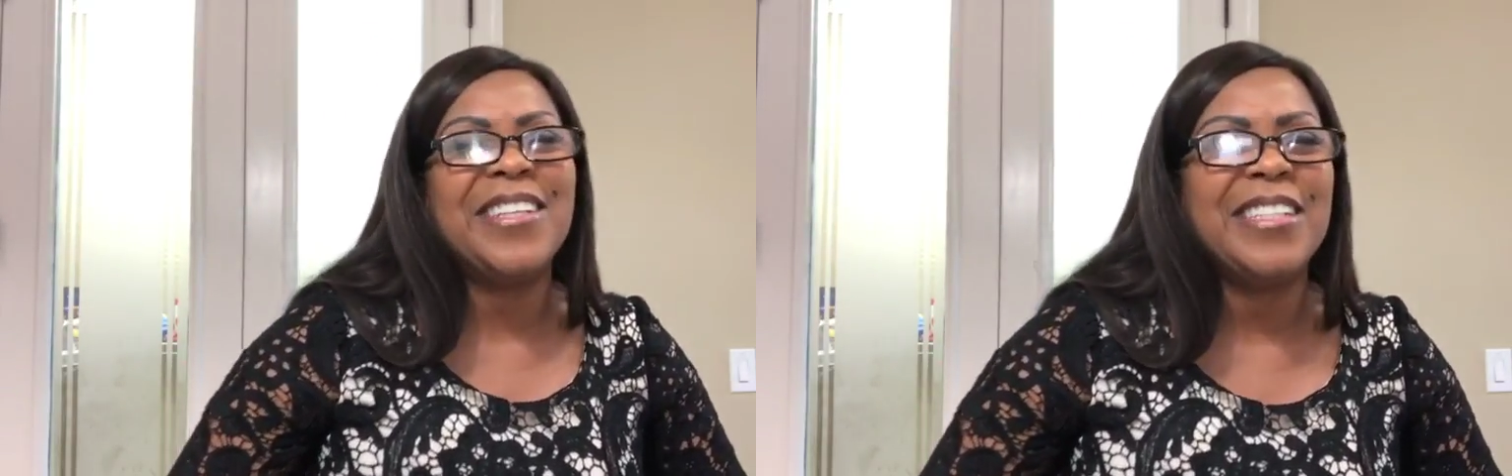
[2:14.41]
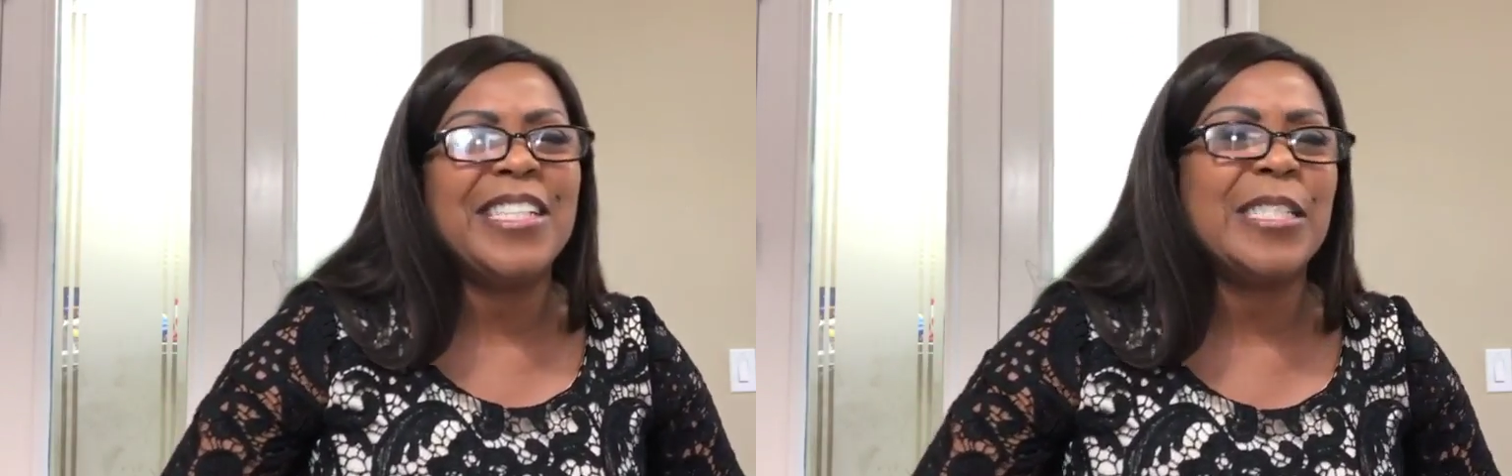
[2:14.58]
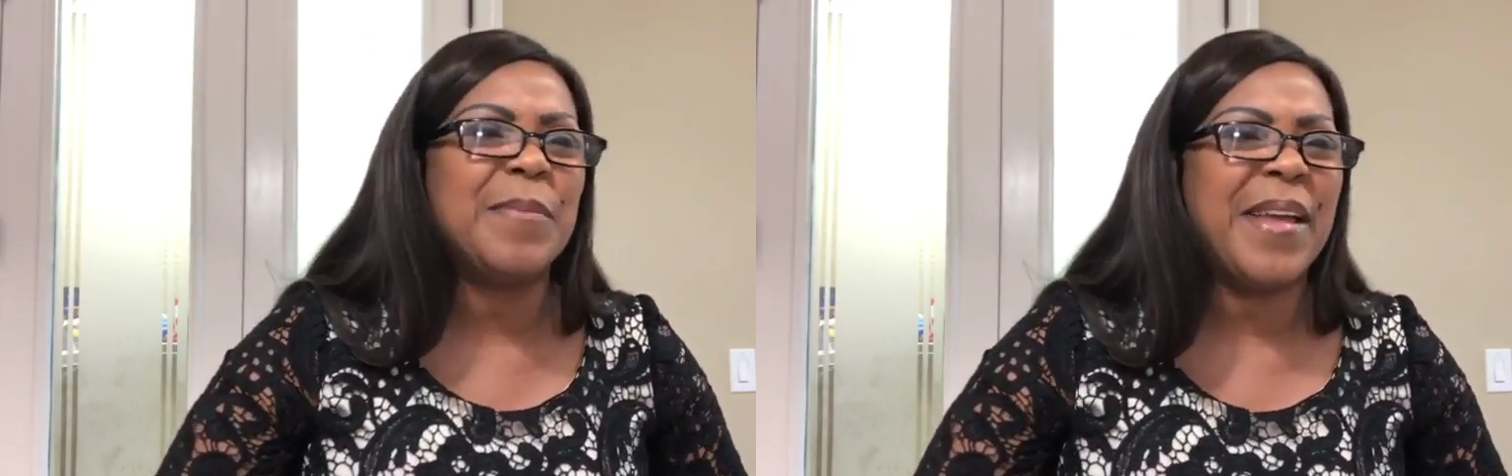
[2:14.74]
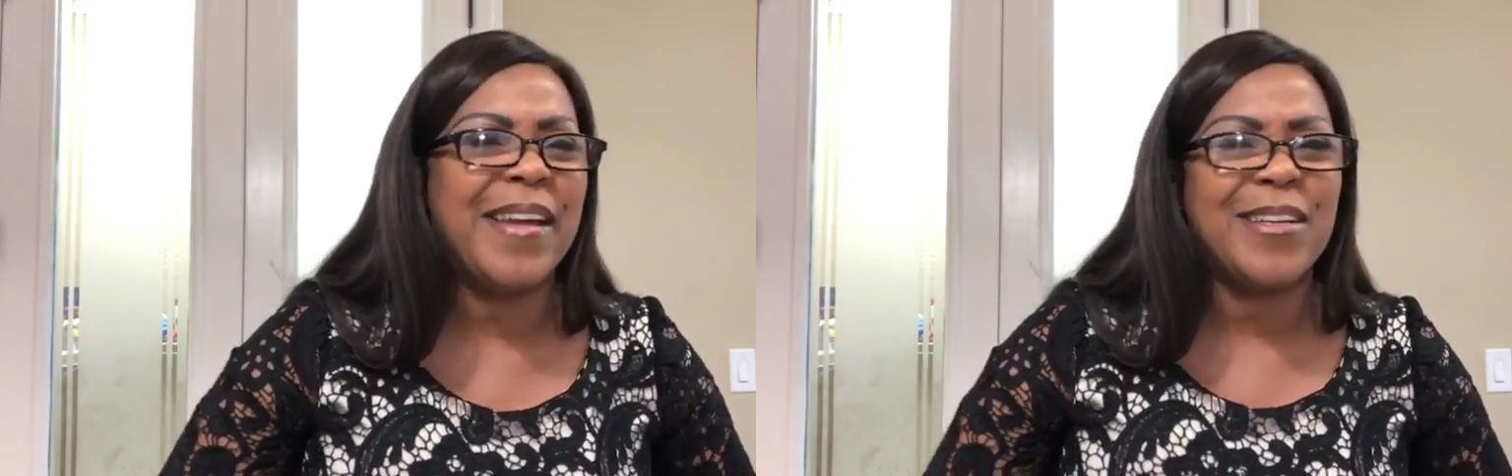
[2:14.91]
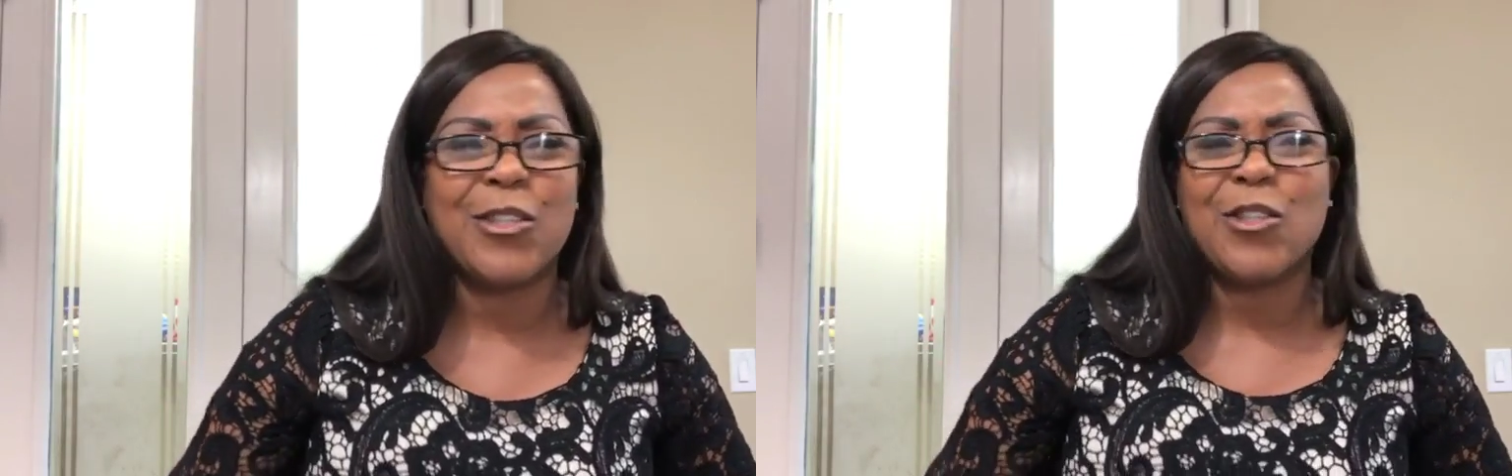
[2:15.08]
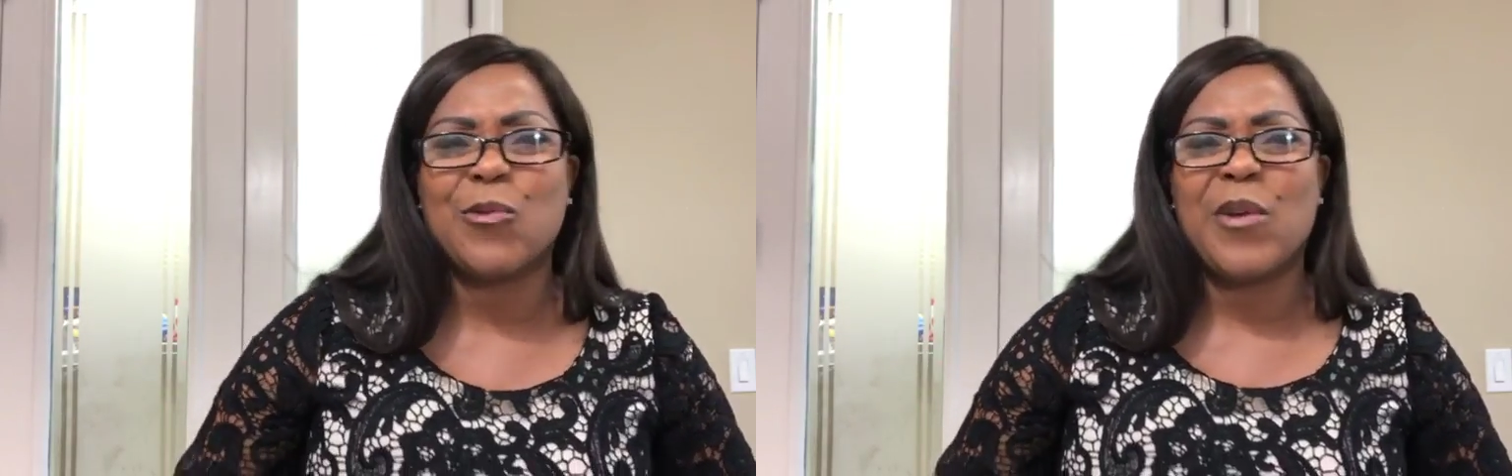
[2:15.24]
Let's get some
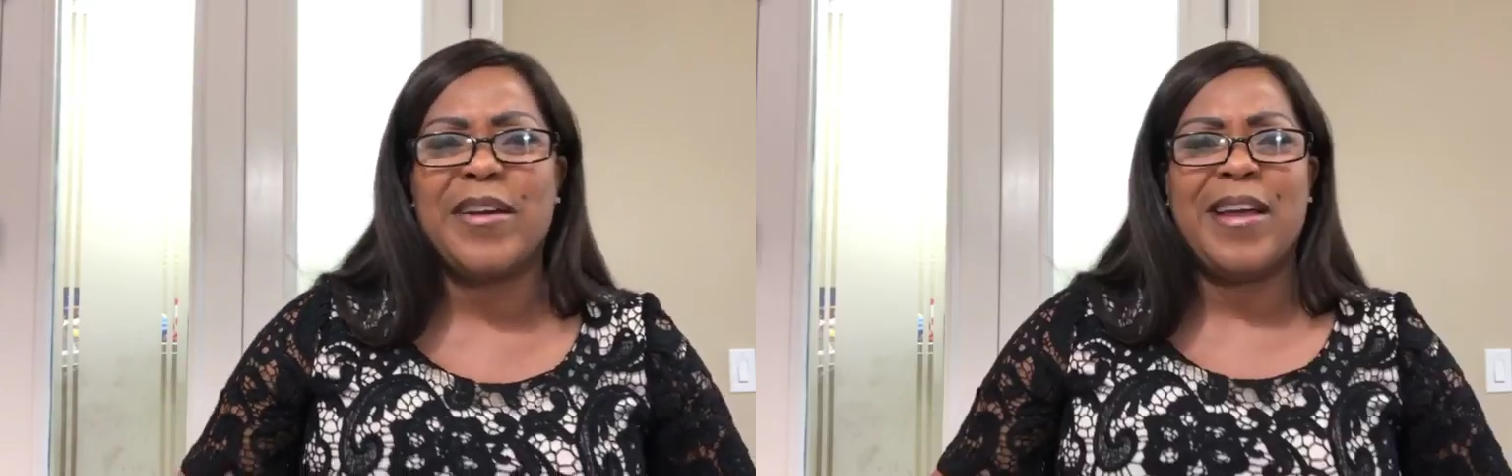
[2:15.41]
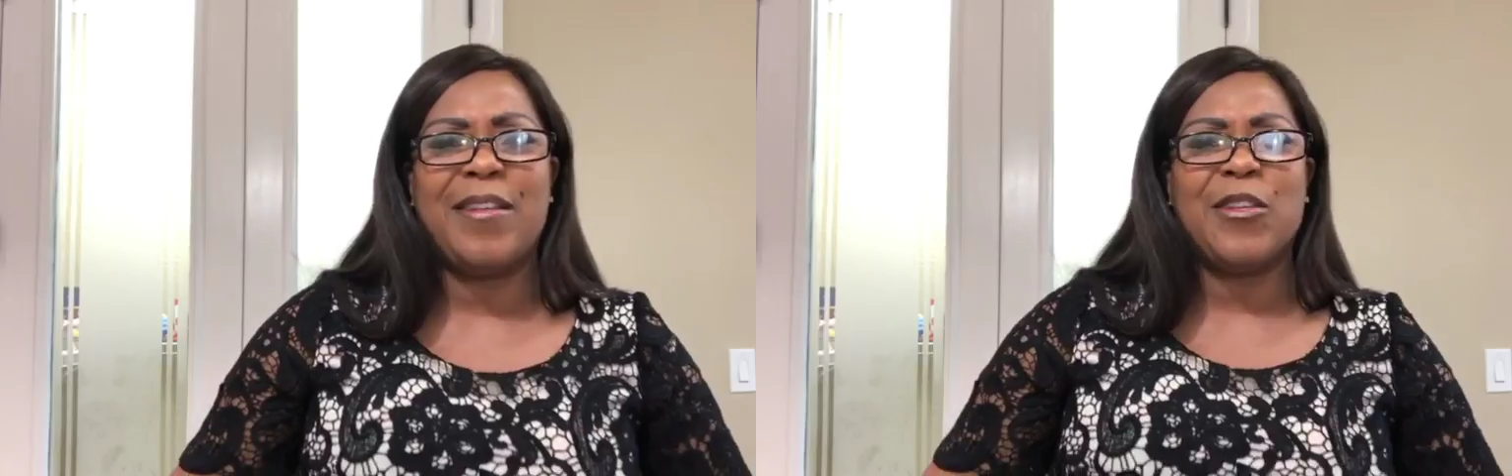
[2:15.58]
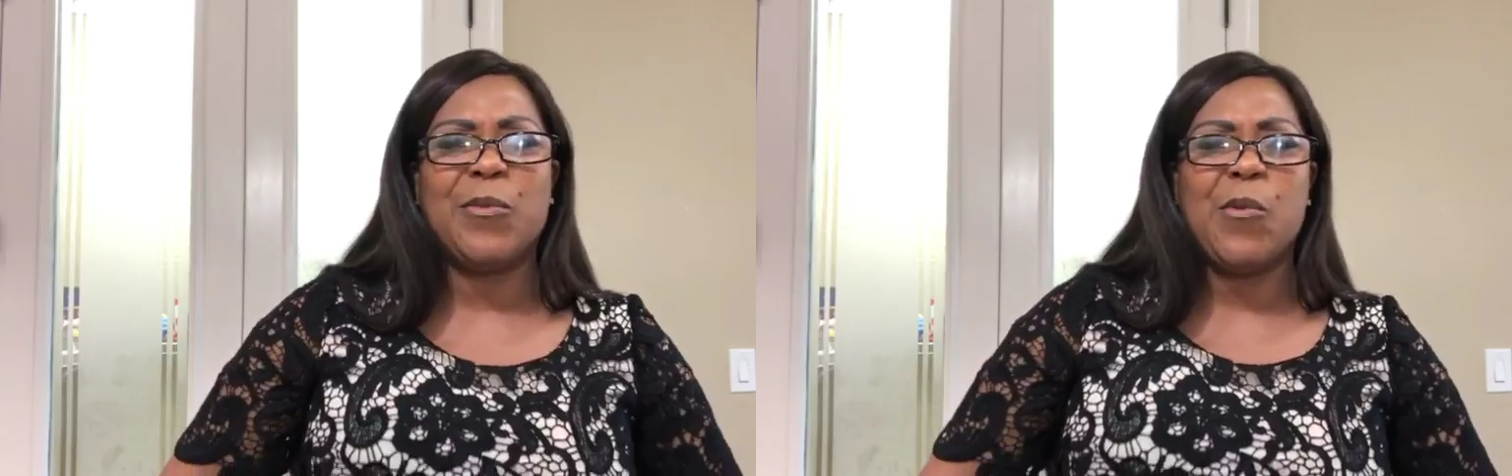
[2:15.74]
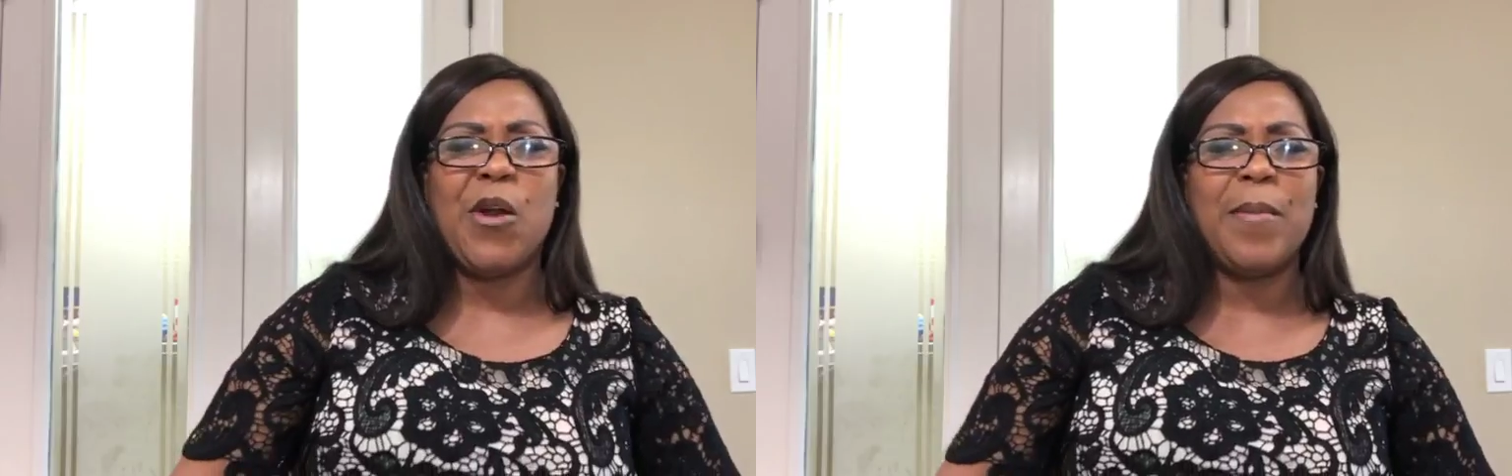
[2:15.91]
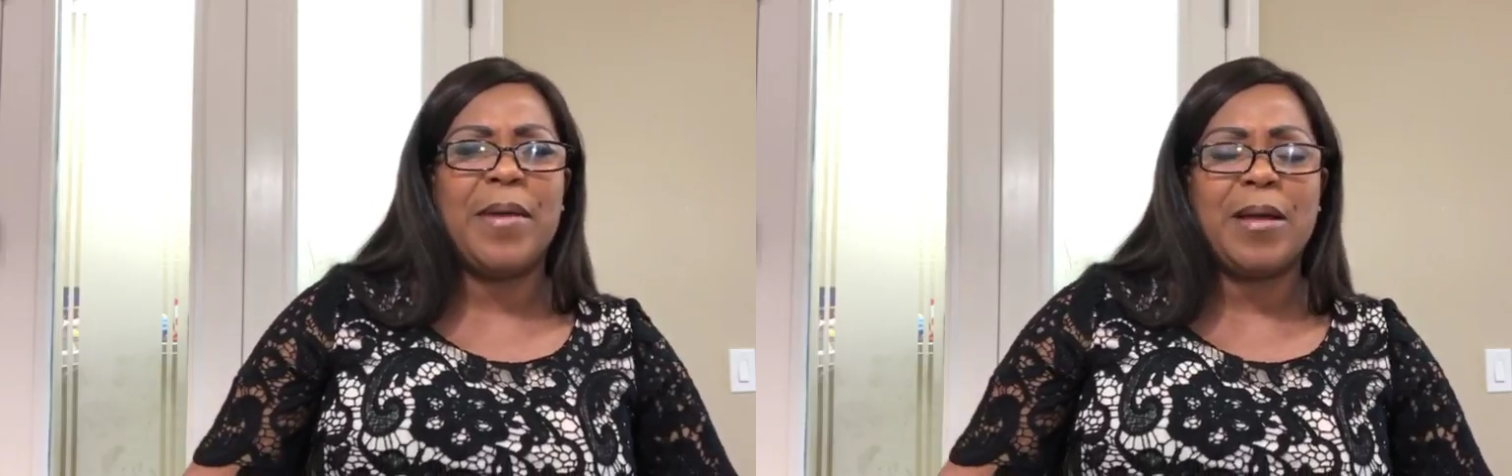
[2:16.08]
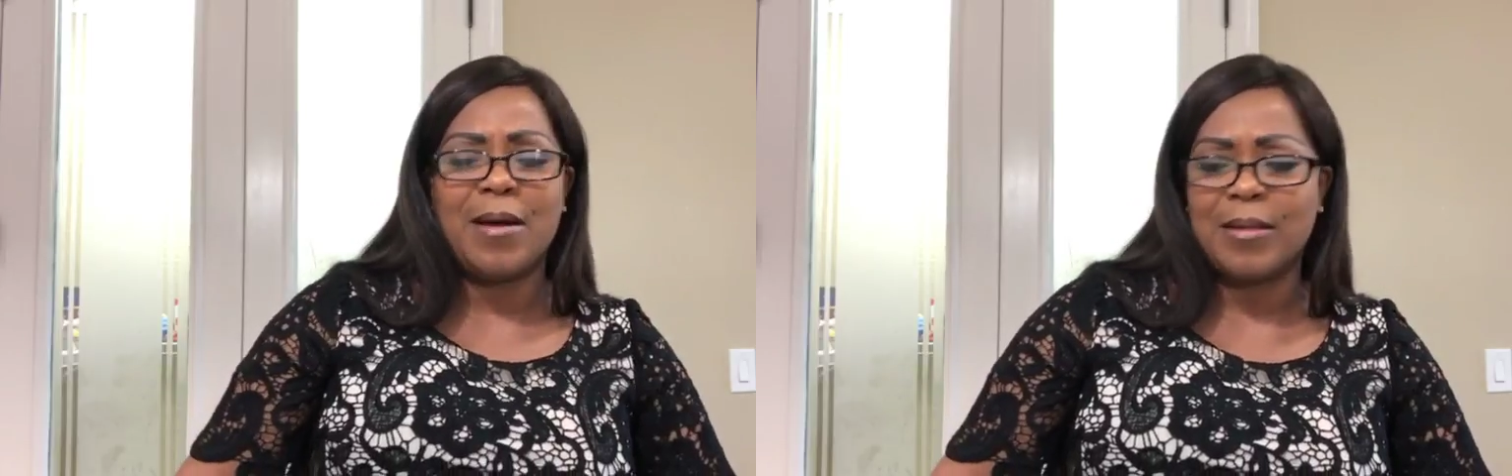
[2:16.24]
answers right now this
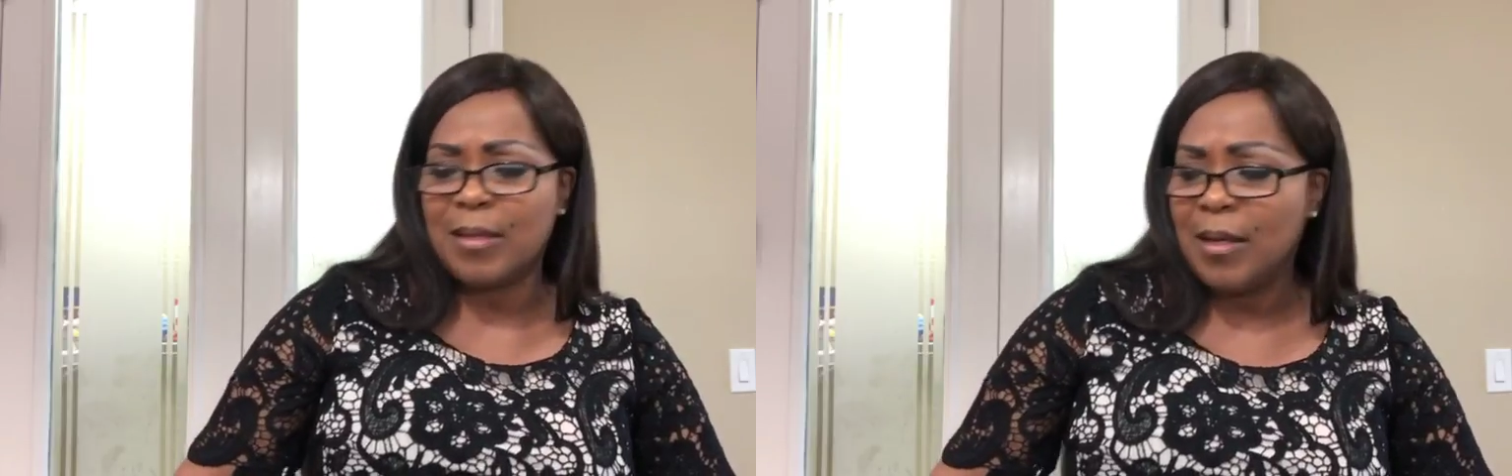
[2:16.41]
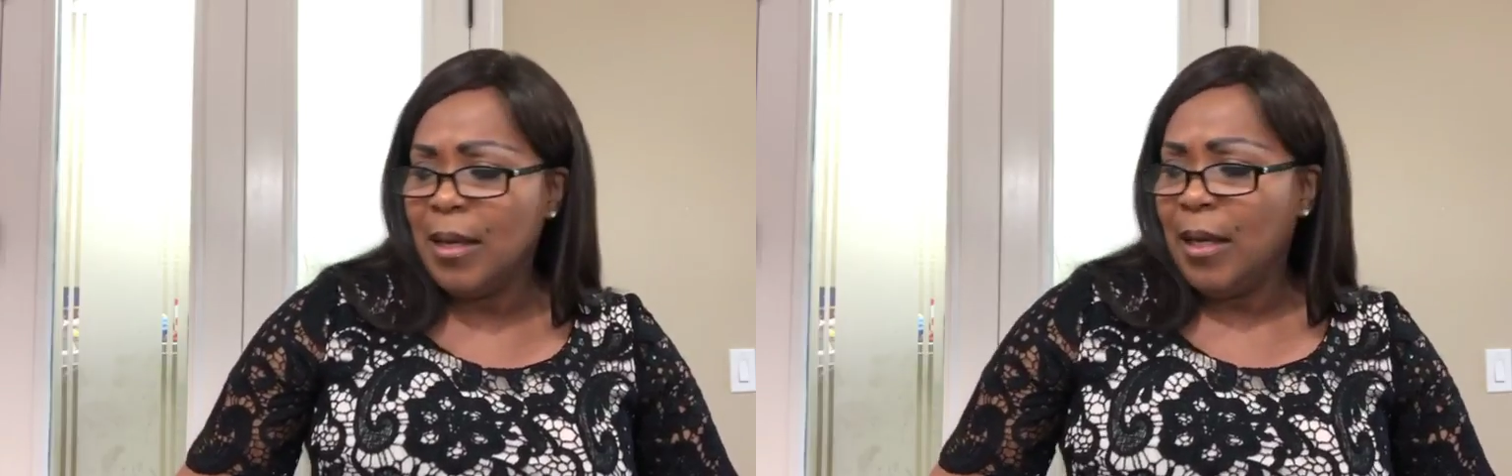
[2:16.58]
morning, because